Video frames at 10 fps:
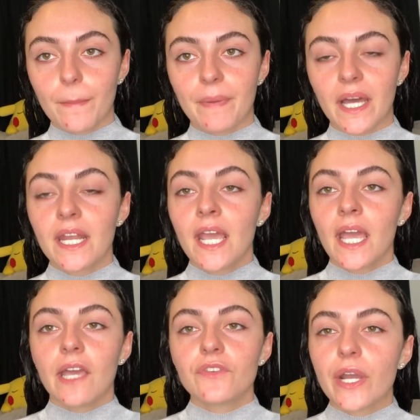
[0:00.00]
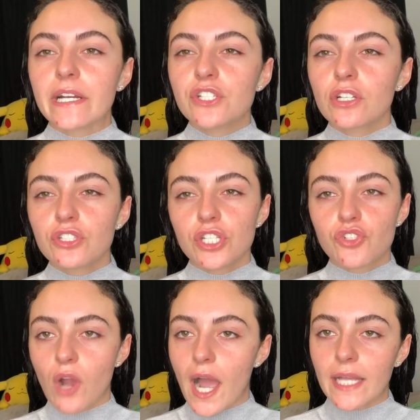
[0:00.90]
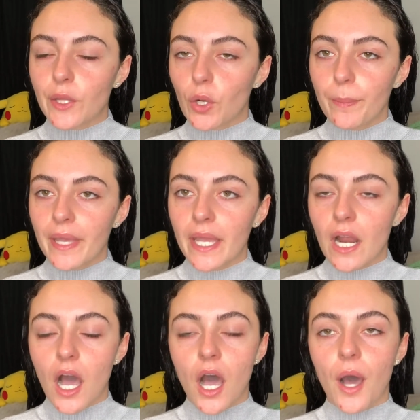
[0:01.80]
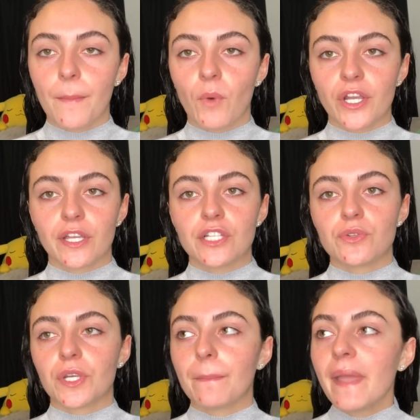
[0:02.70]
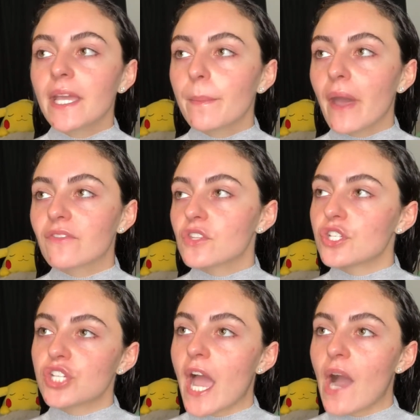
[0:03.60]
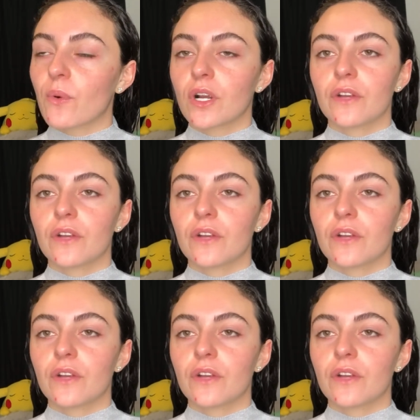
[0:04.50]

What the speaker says: but if your hair starts to dry a little bit while you're like doing your makeup after the shower,